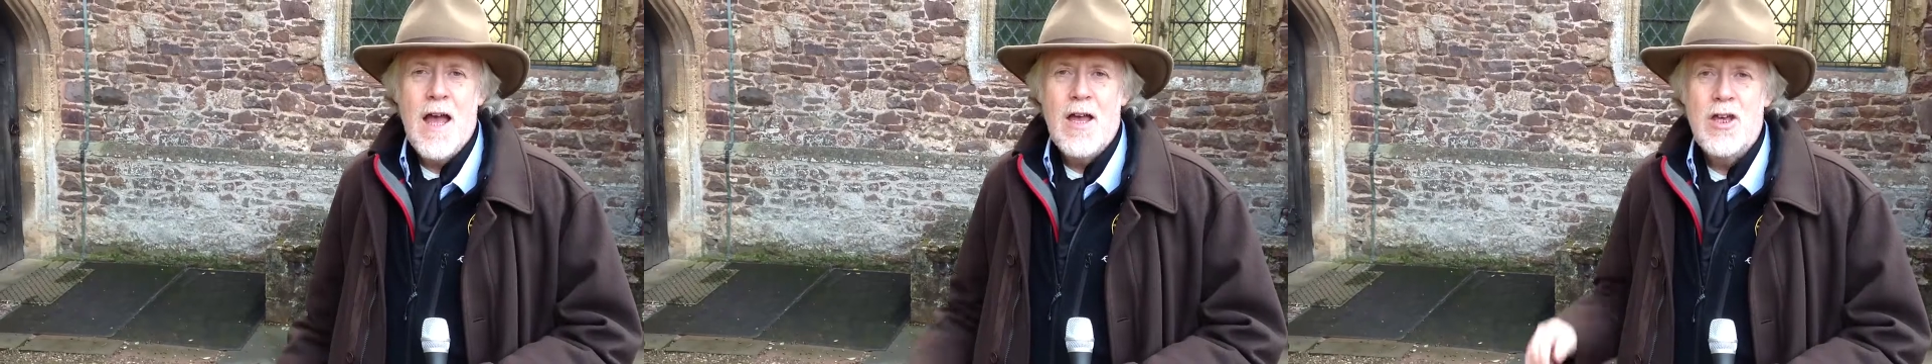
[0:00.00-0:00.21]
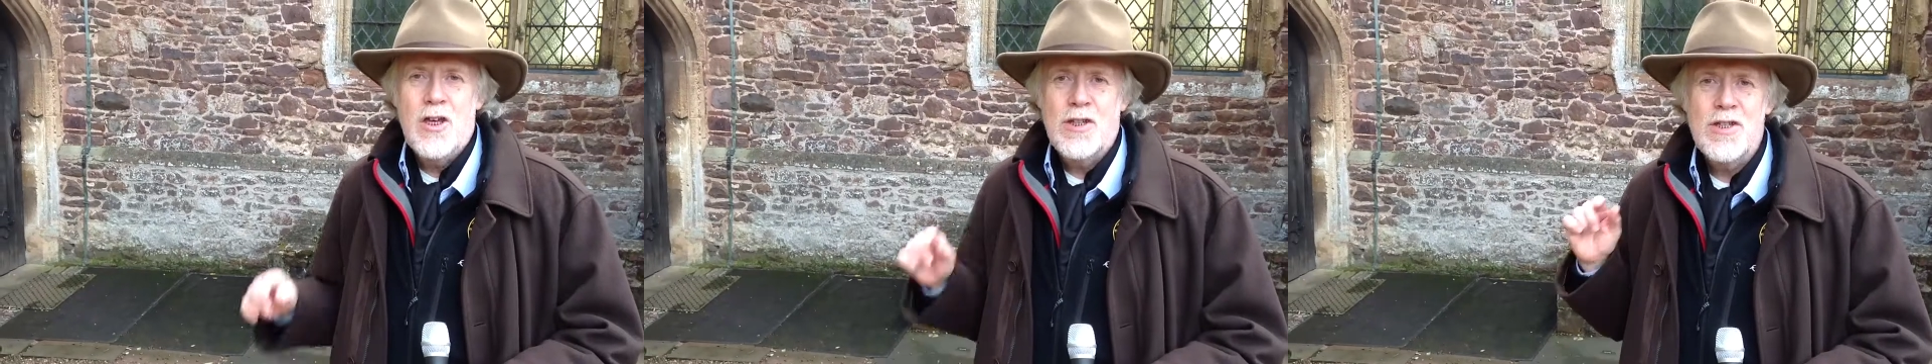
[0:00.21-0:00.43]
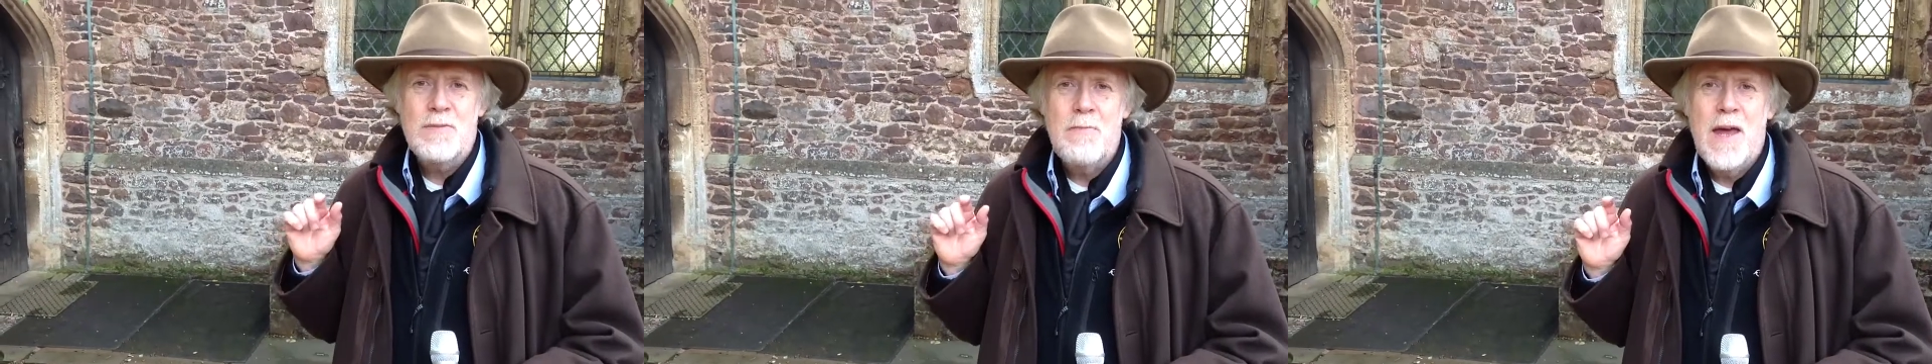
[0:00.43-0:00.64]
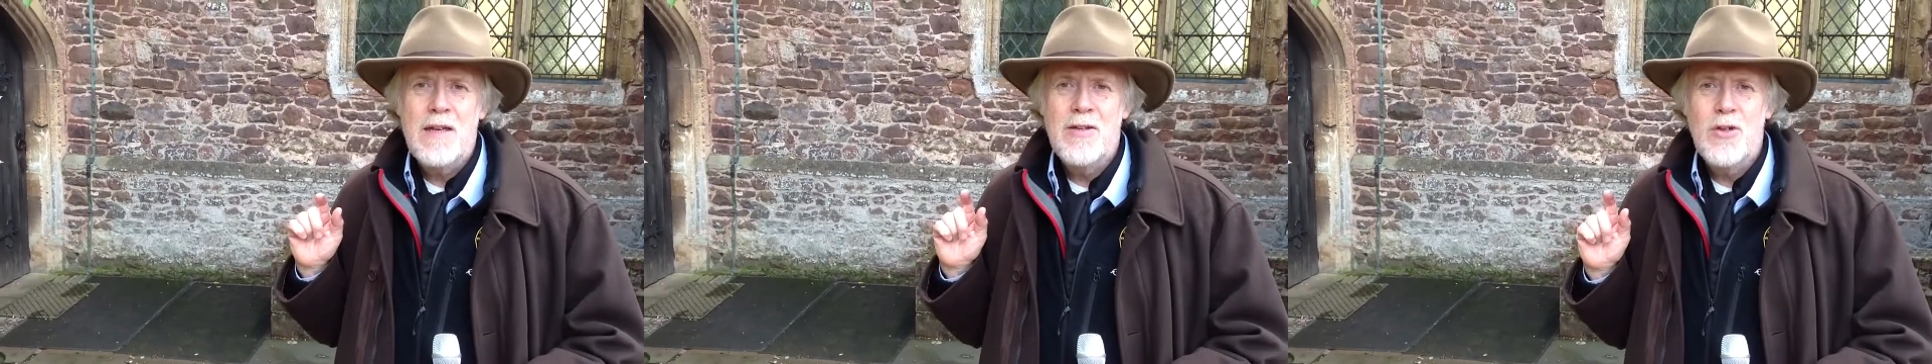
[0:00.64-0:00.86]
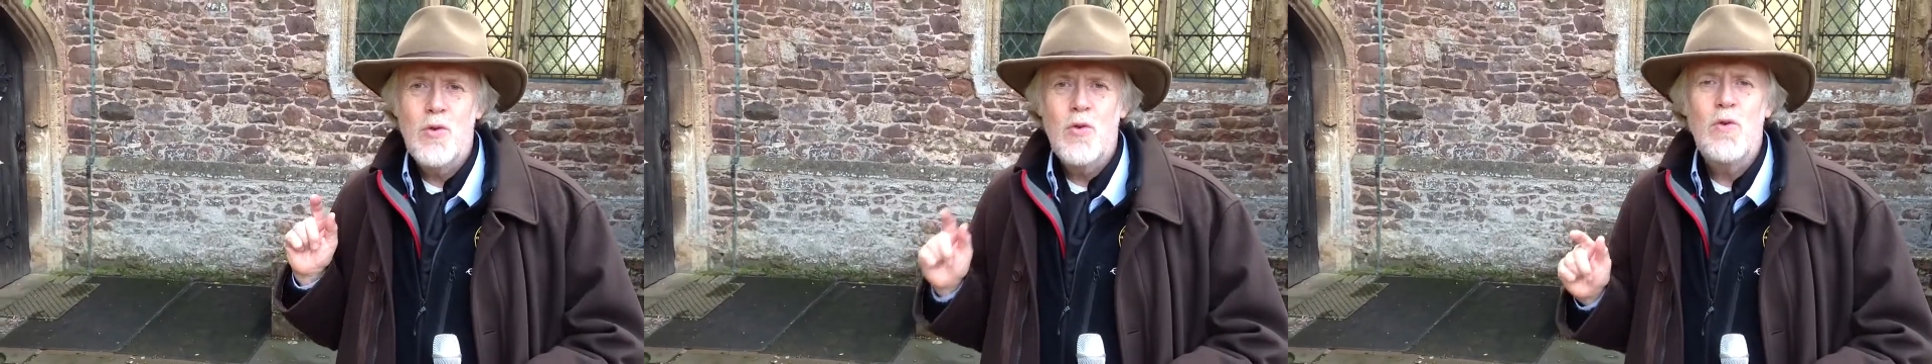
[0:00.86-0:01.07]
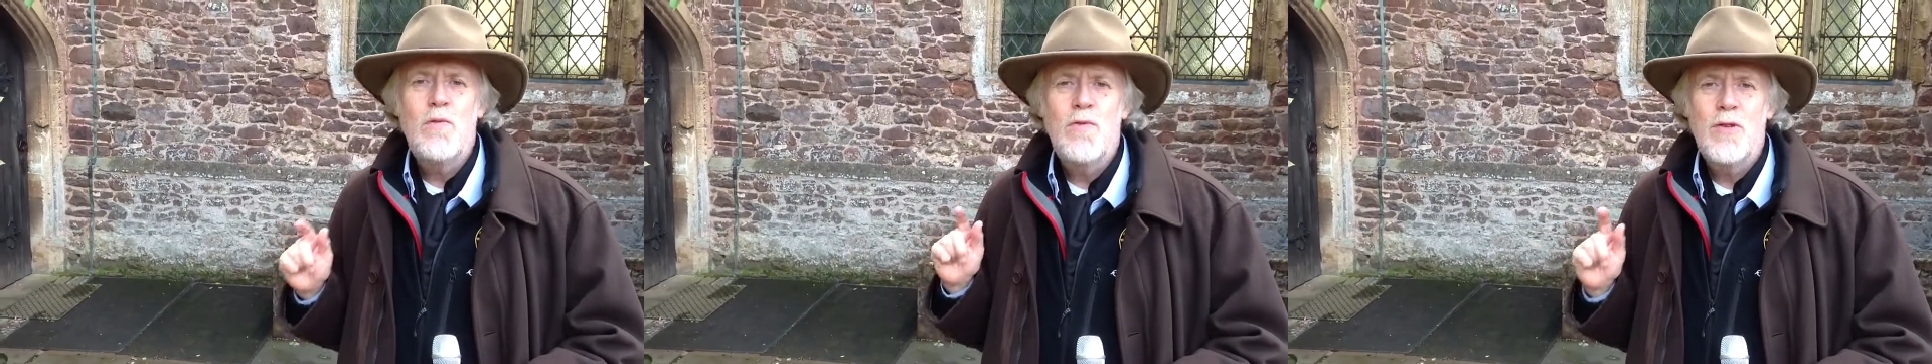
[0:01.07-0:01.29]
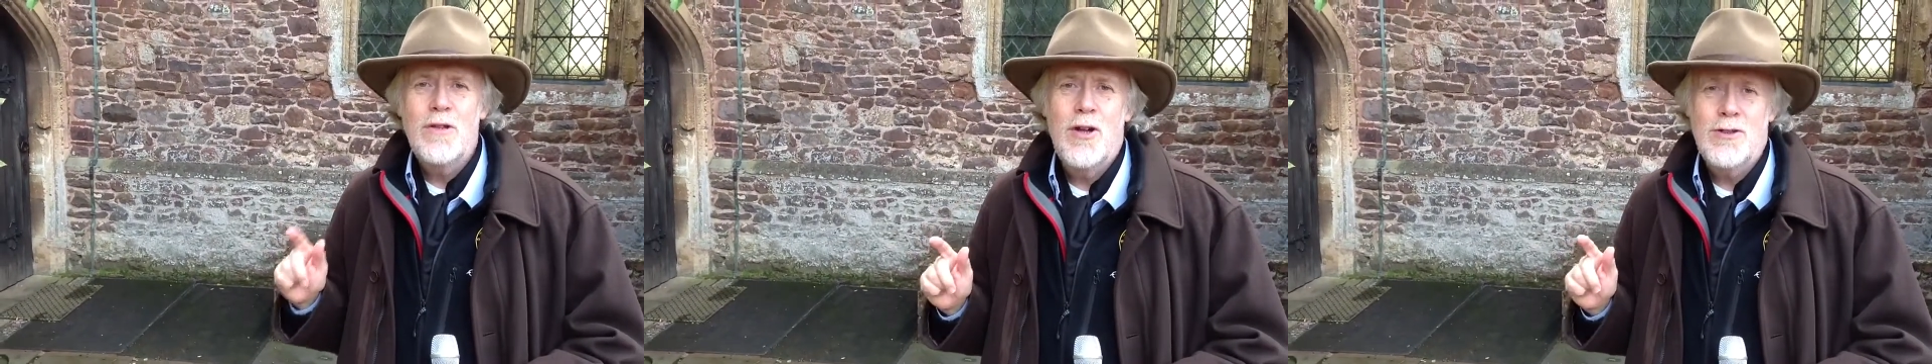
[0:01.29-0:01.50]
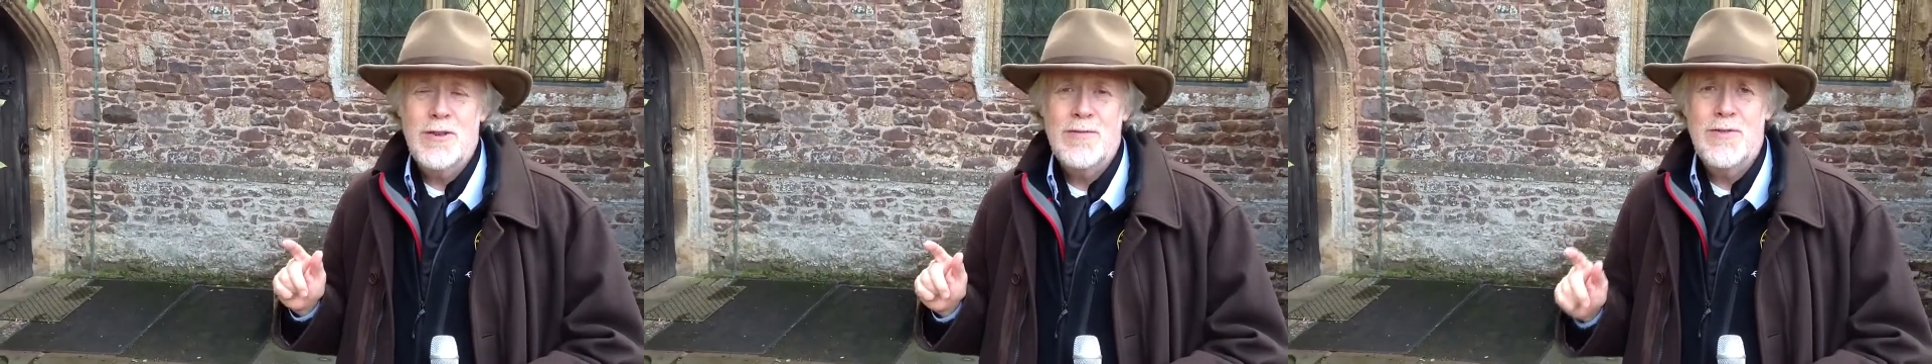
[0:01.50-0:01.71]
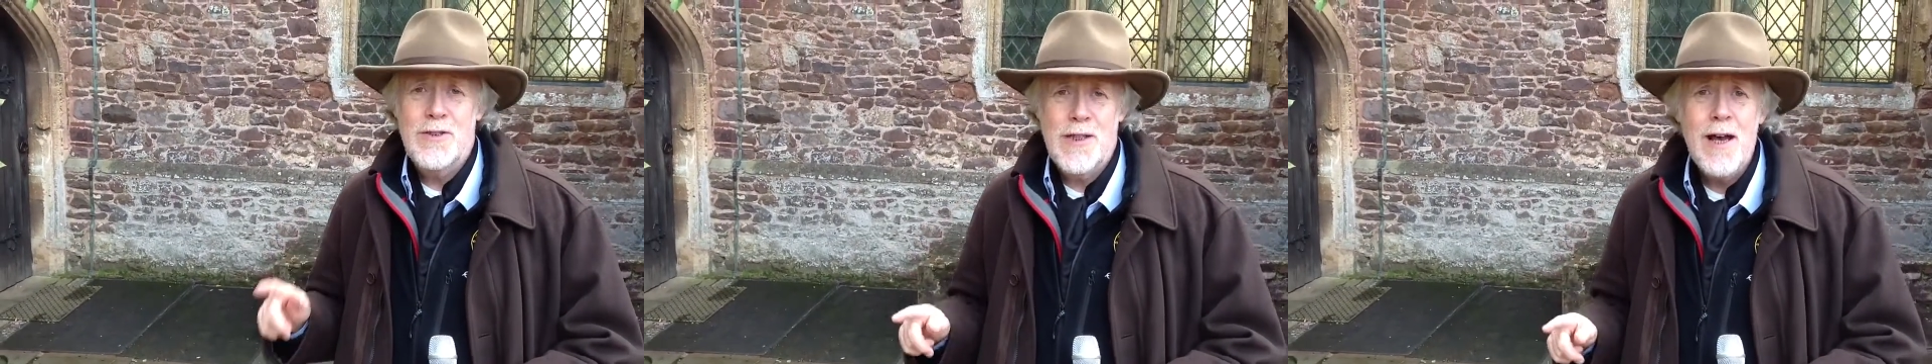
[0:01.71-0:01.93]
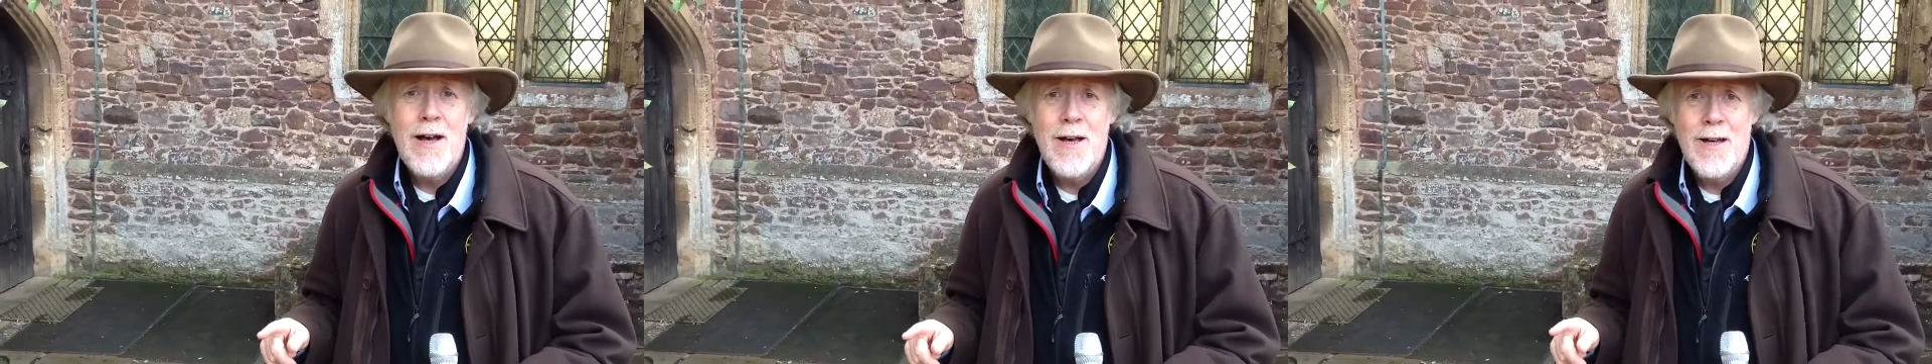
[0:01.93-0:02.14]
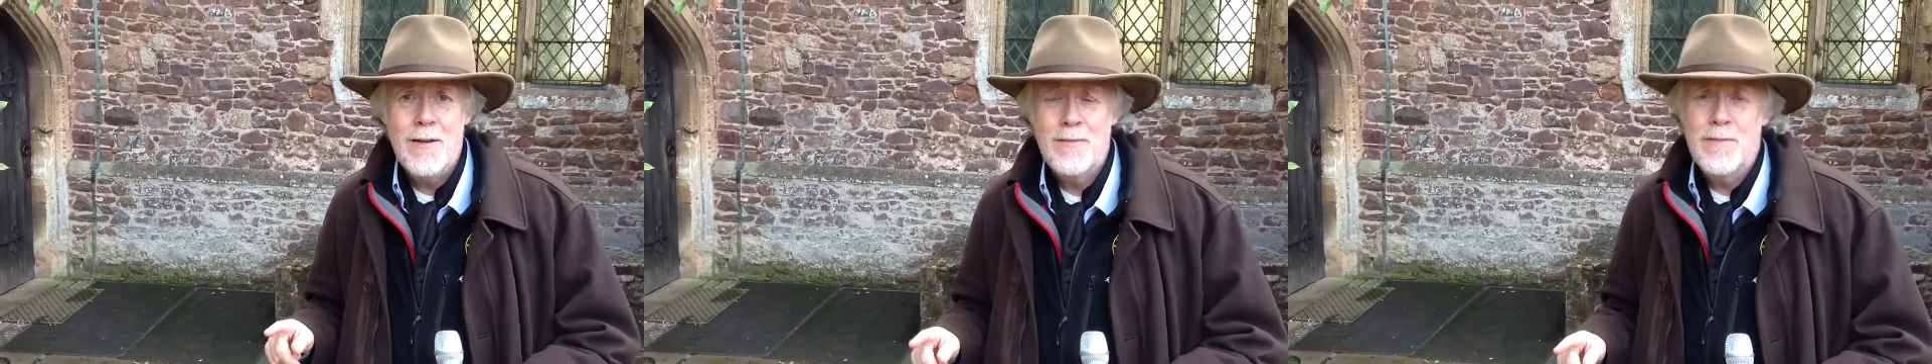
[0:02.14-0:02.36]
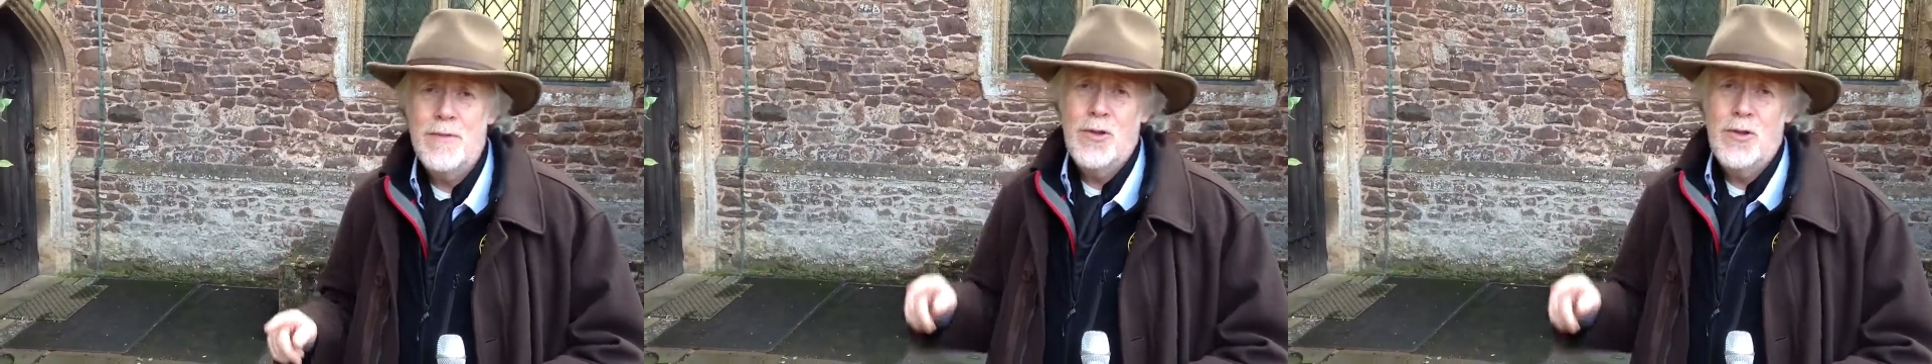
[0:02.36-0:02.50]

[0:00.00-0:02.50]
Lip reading: You can spend an awful lot of time